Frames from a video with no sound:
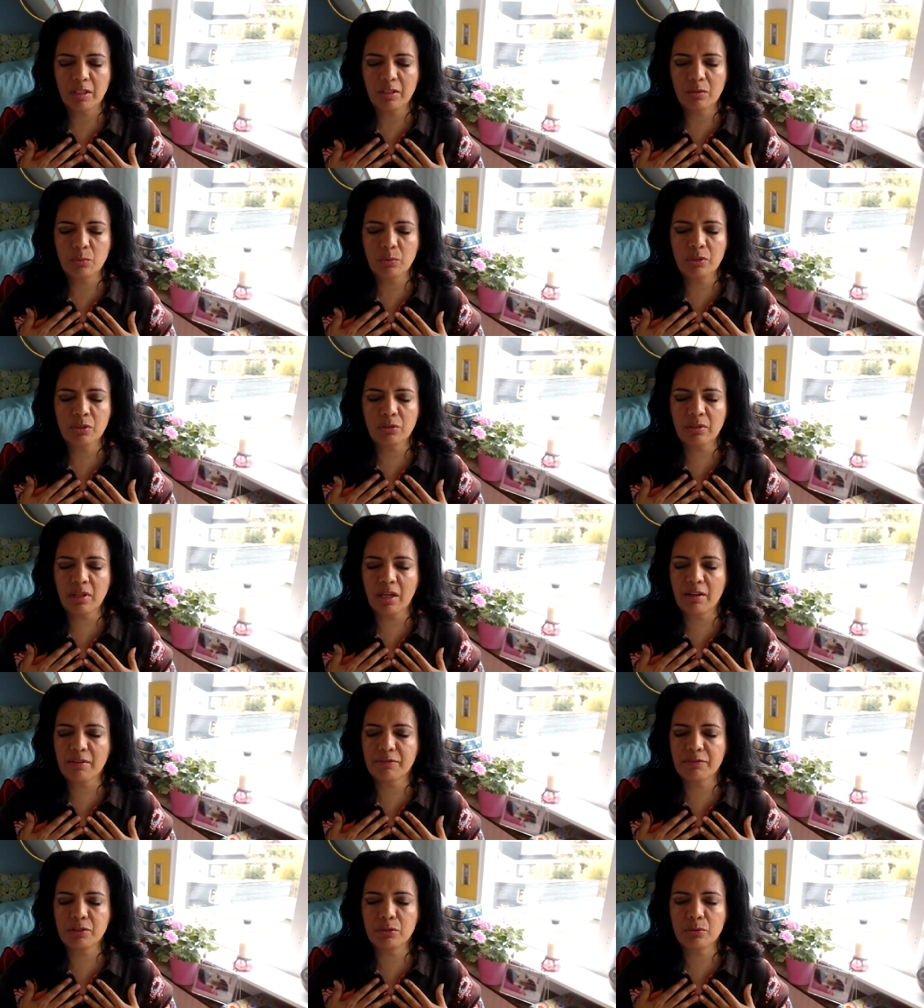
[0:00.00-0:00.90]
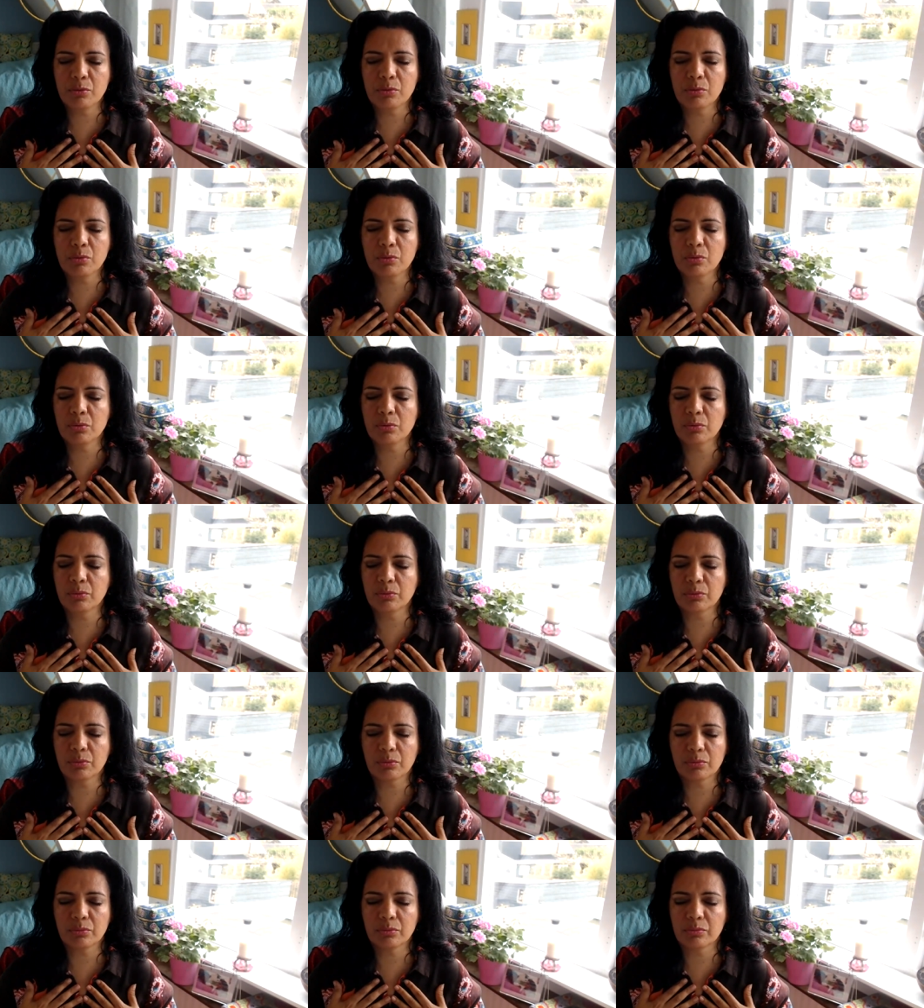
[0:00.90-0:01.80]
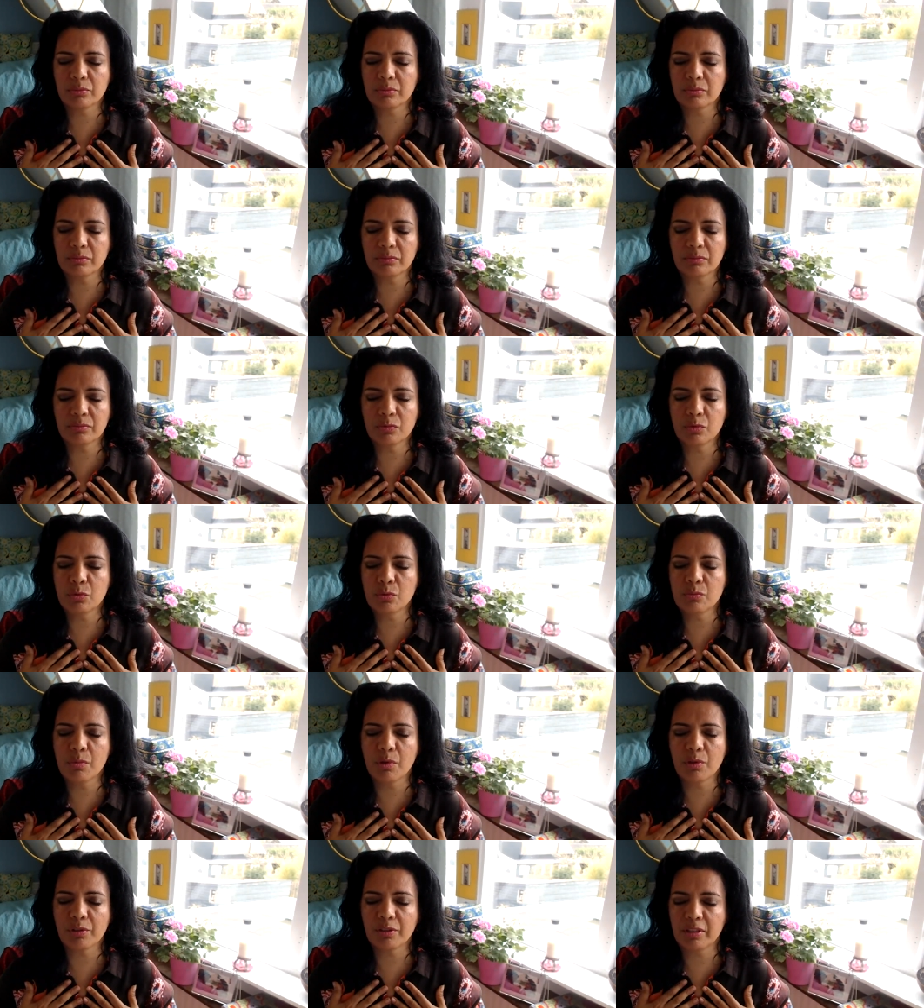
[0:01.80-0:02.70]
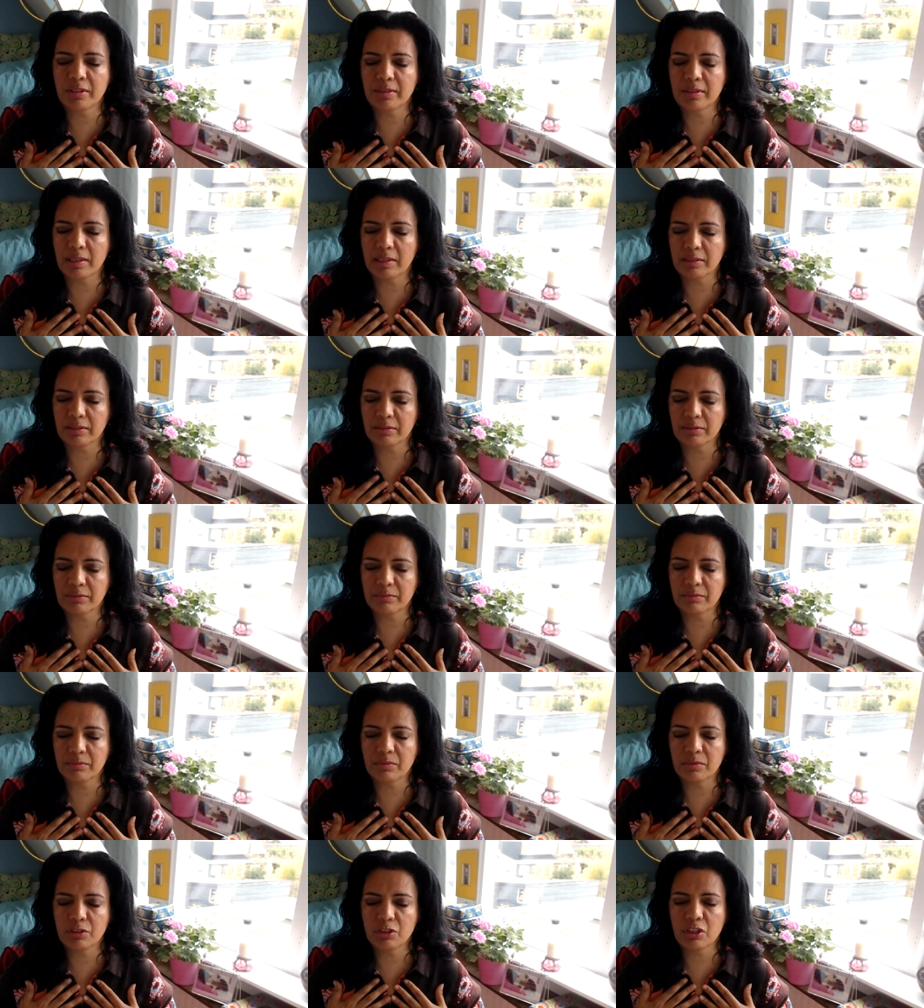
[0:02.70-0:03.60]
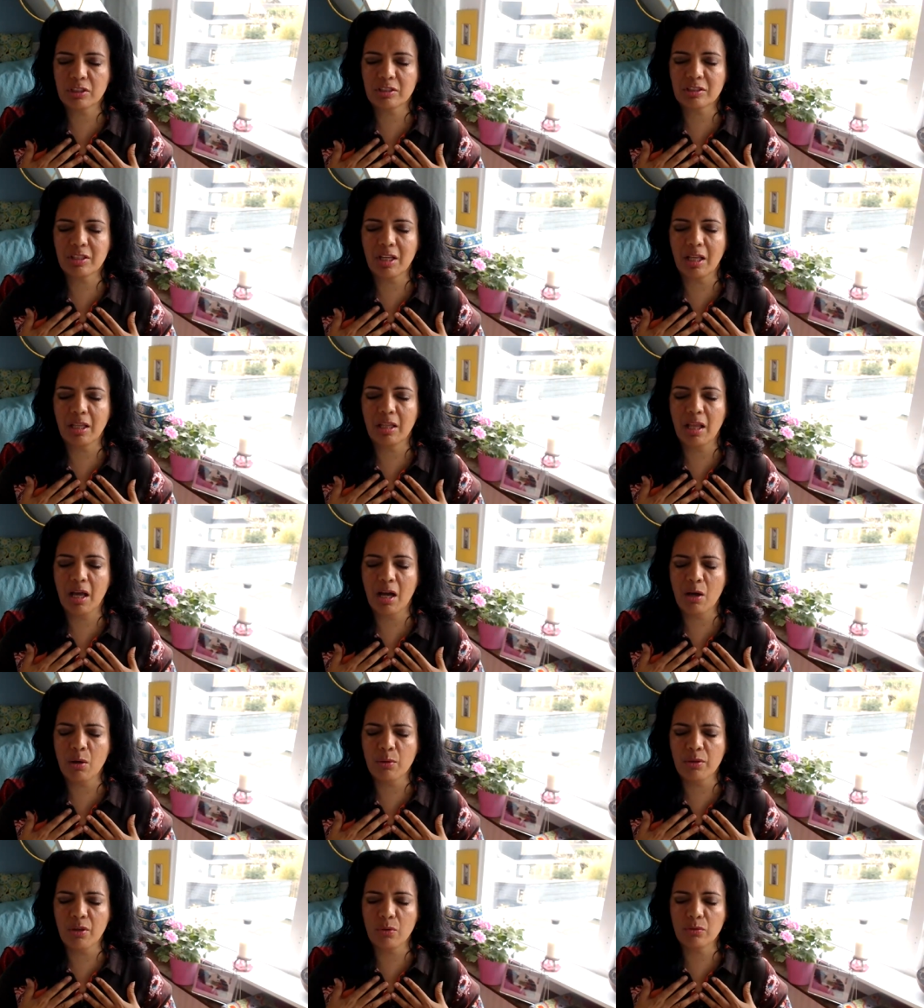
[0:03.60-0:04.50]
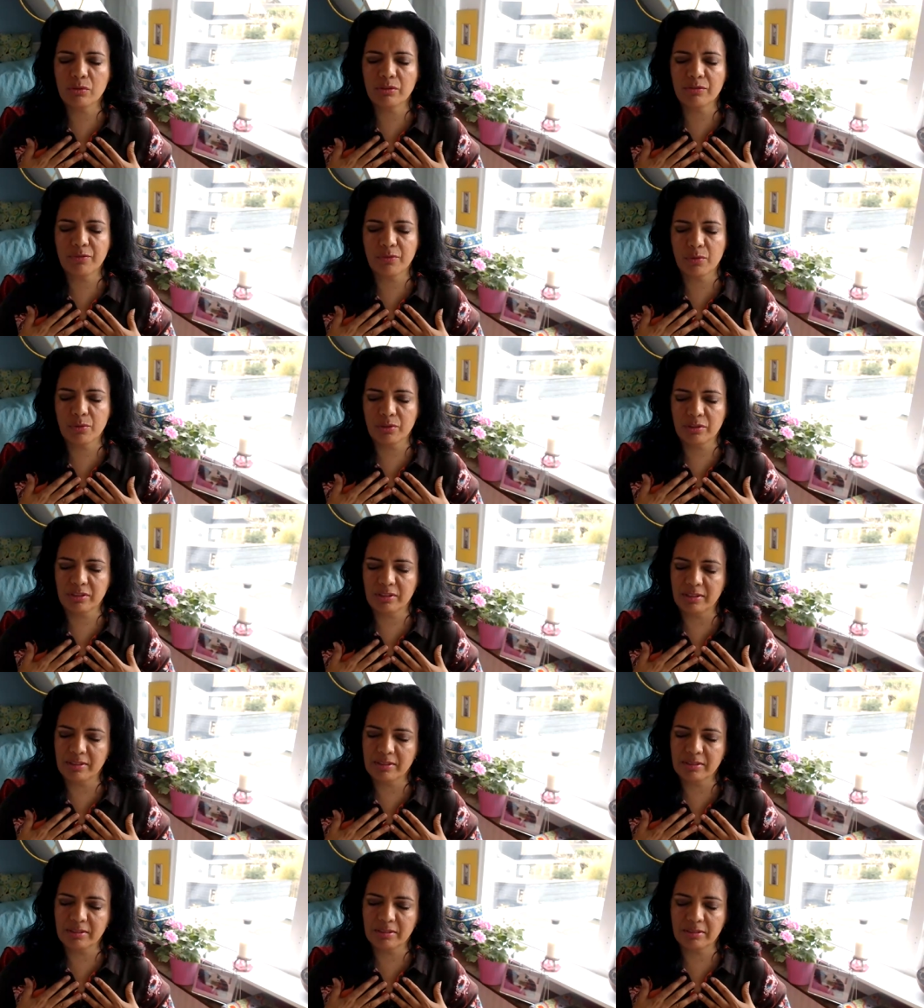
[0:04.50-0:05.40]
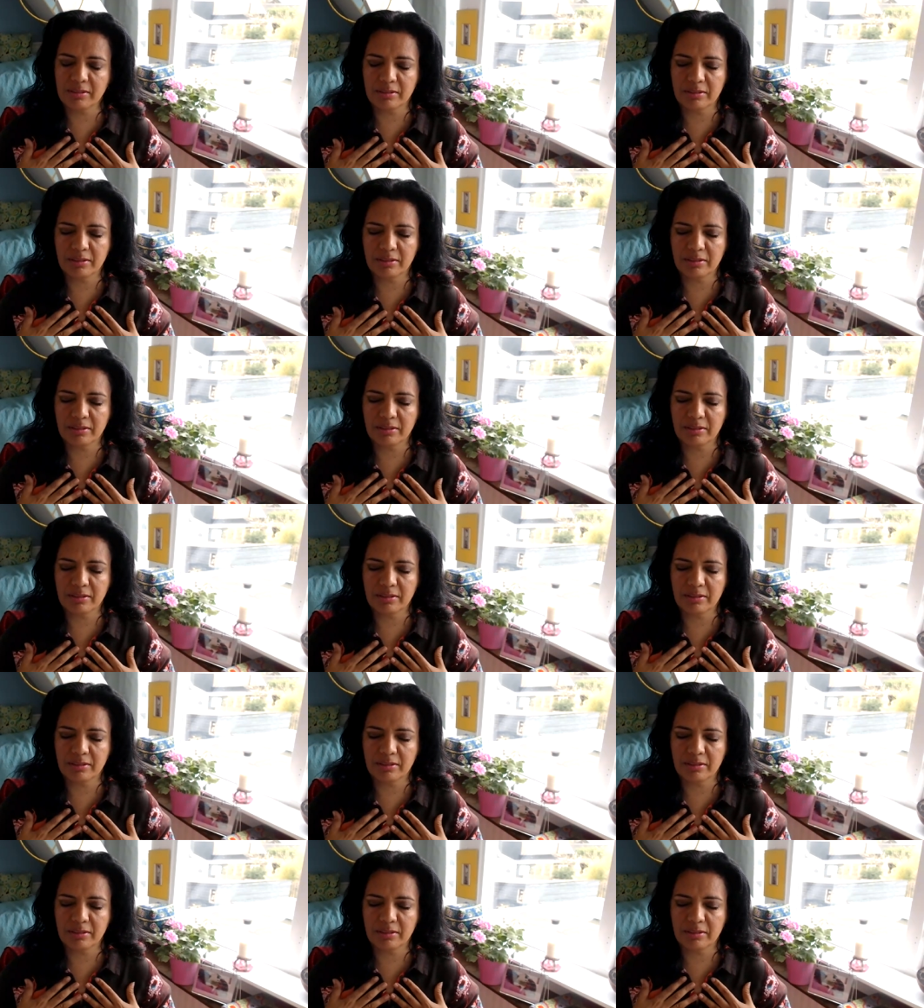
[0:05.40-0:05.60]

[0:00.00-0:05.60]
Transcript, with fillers: And we don't have to do more than that. Just allow those forces